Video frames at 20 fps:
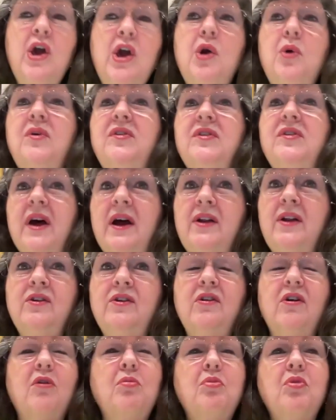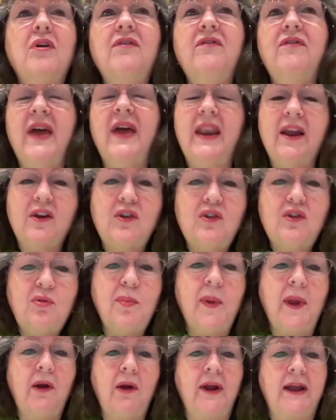who is under a prophetic
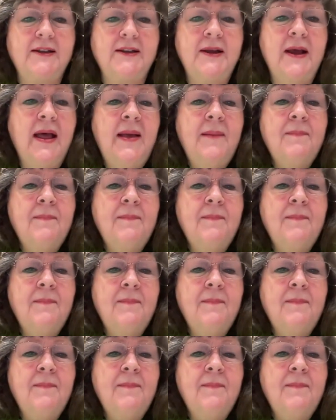spirit.